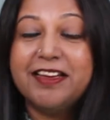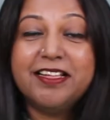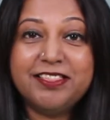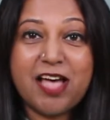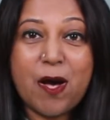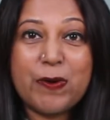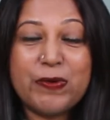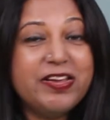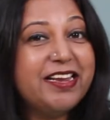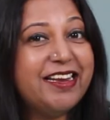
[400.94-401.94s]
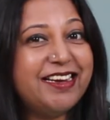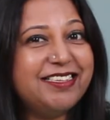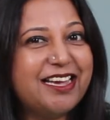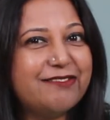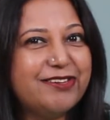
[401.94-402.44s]
Now,
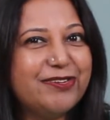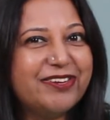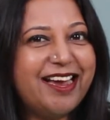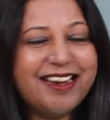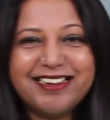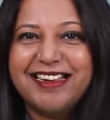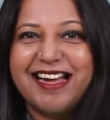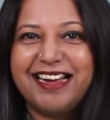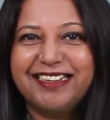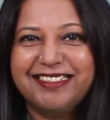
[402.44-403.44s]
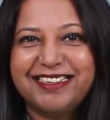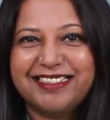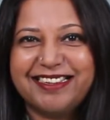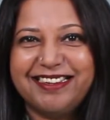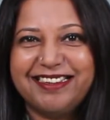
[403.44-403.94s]
let's have a look at another
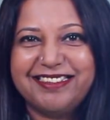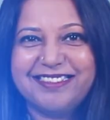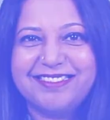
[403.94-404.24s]
skill